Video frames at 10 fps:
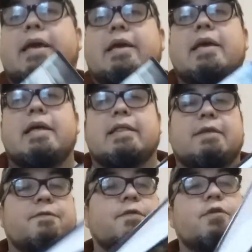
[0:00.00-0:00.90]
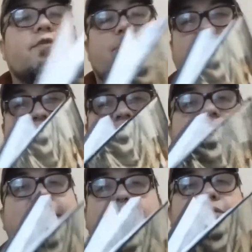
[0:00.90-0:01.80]
make the first
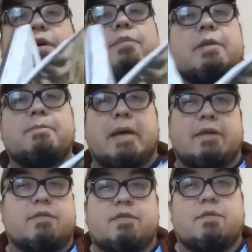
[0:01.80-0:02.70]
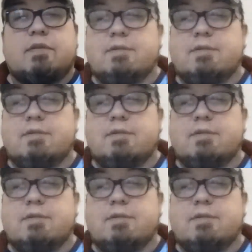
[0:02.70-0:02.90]
90-something pages of